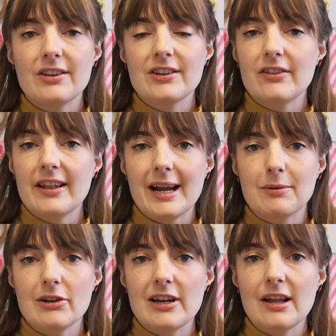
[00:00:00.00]
that said that they
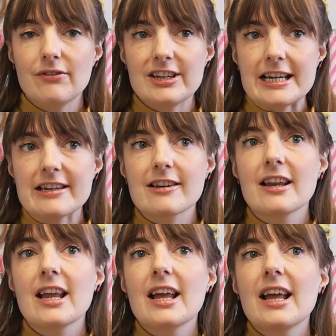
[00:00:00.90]
absolutely loved it.
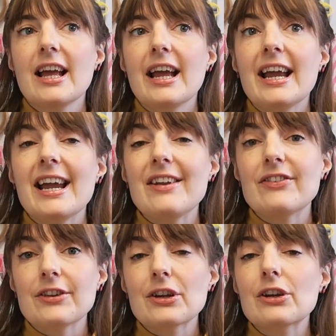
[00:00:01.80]

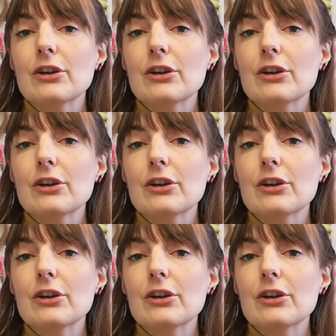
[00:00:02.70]
It's a